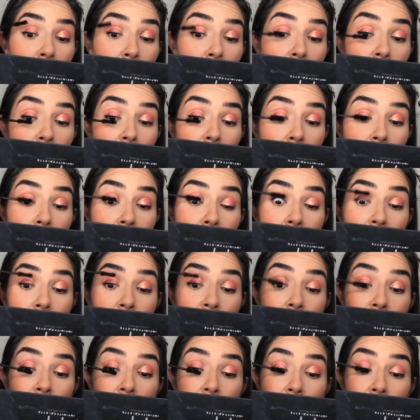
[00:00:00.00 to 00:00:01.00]
Well,
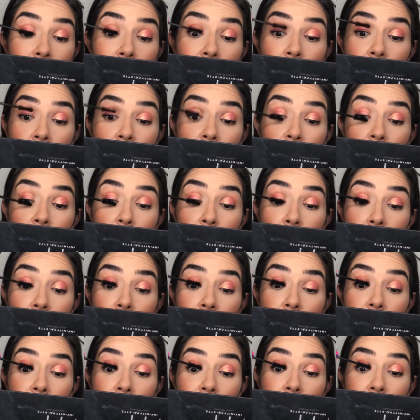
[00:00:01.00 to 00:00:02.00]
actually volume,
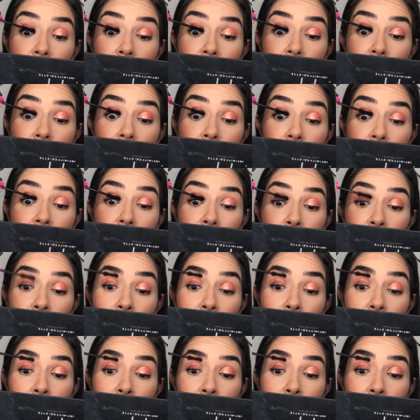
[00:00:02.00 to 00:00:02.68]
it isn't